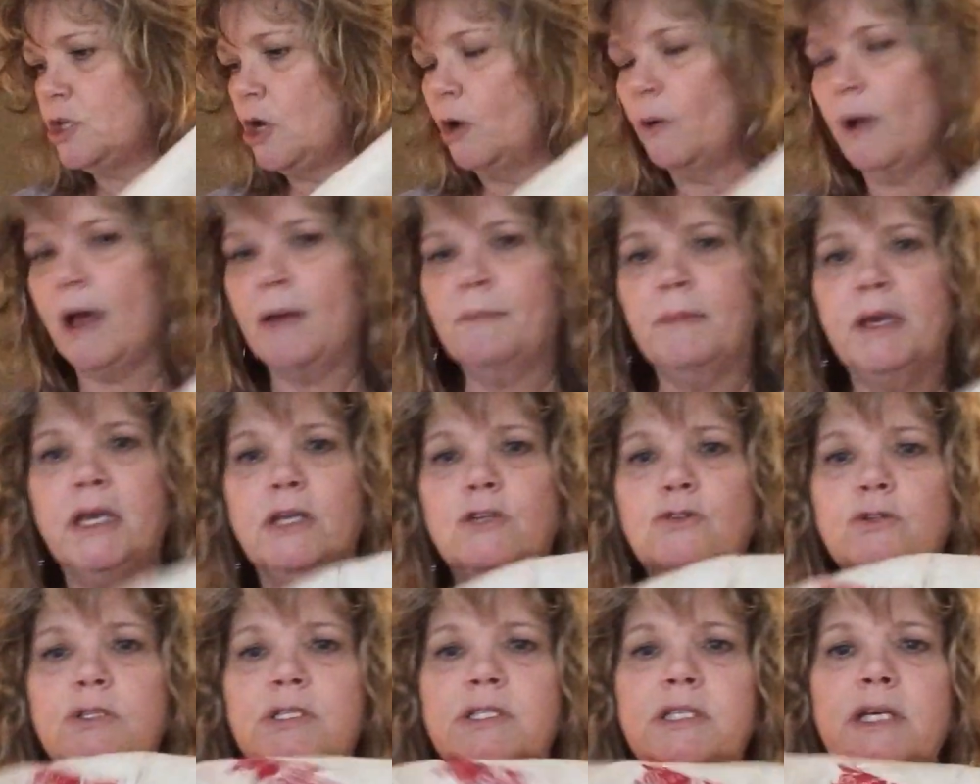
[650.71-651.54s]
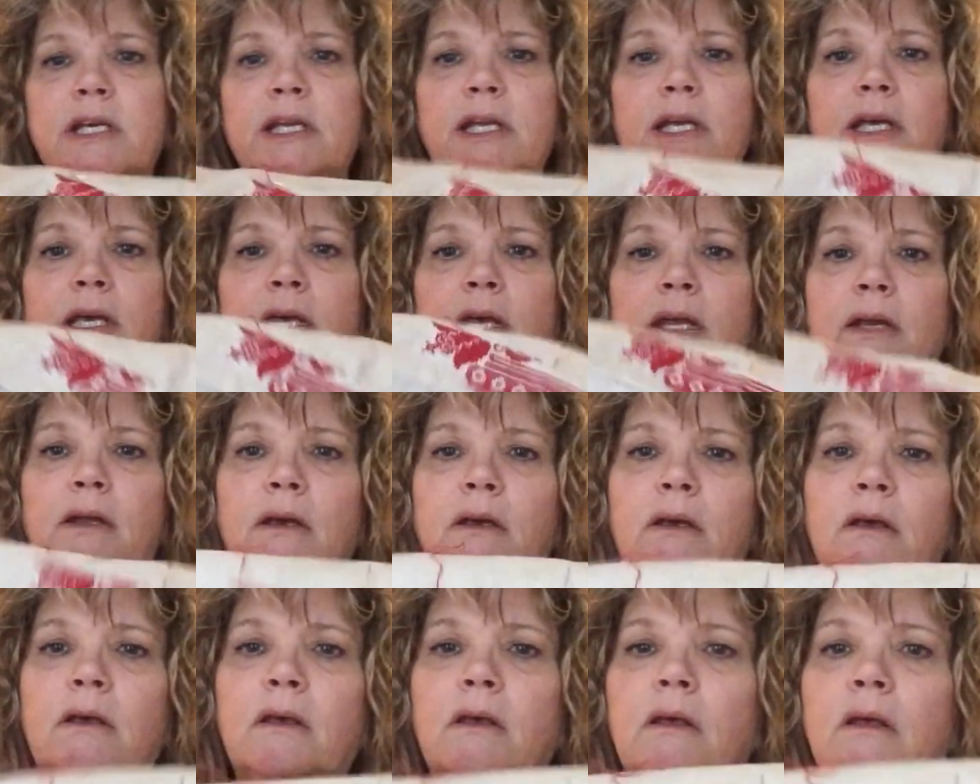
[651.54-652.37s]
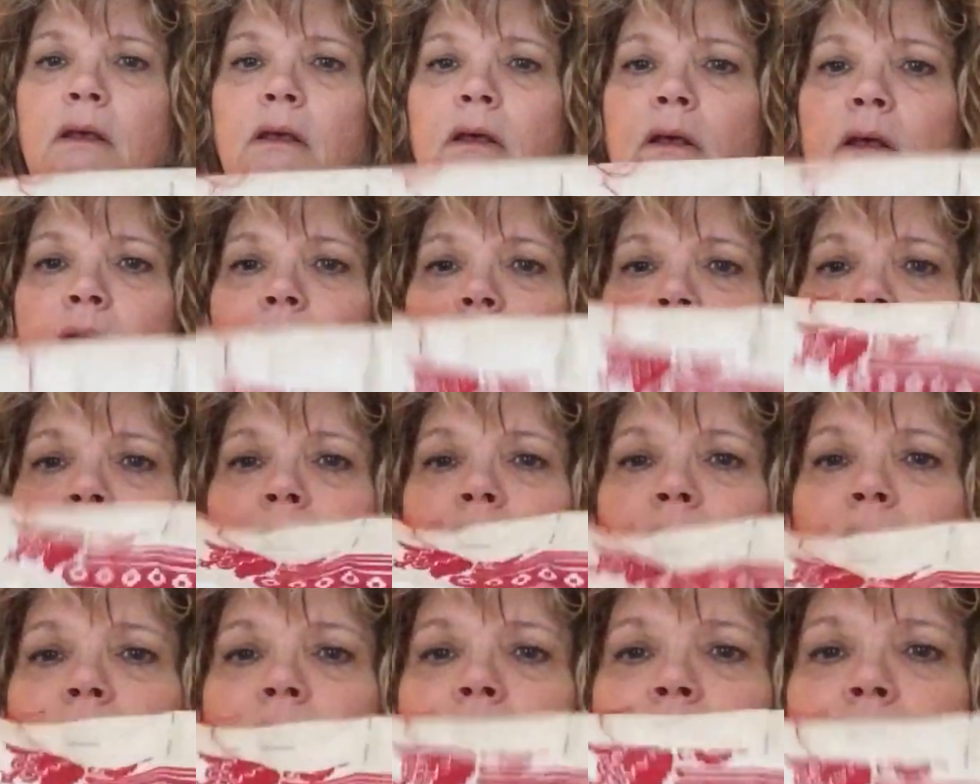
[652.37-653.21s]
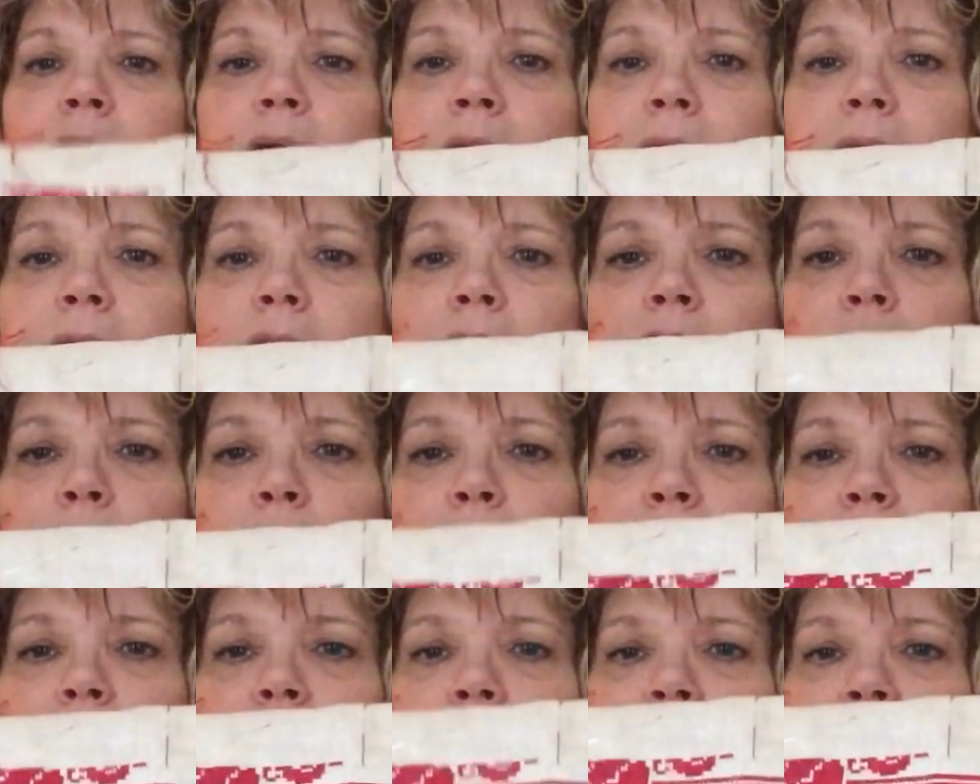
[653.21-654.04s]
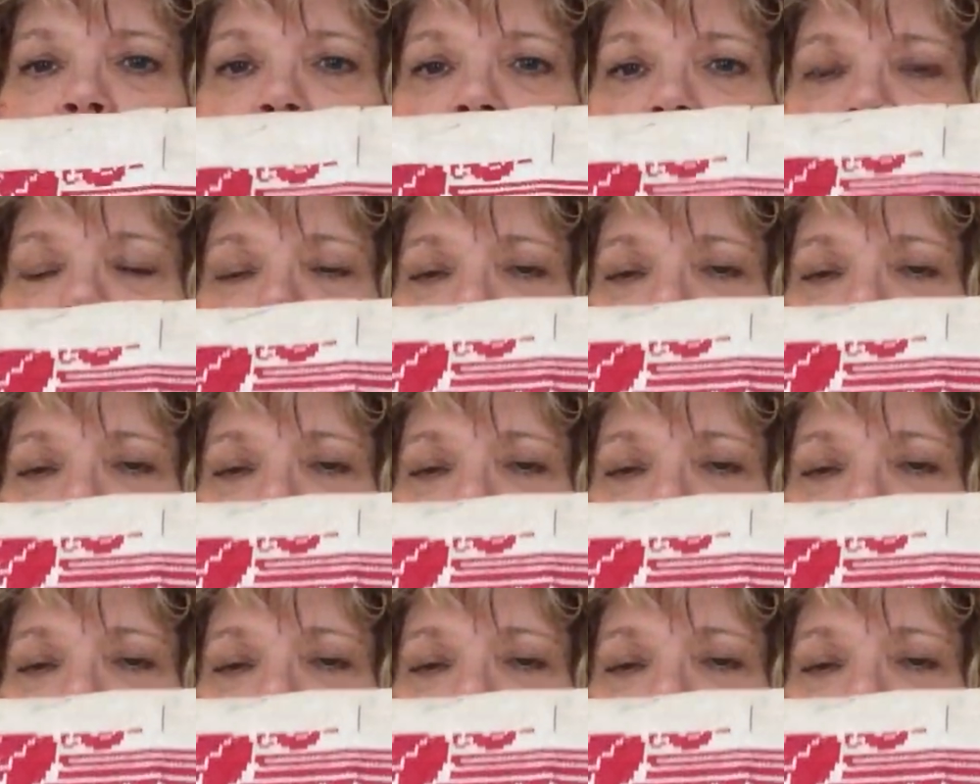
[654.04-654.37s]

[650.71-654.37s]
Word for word: so I'm interested in getting going on that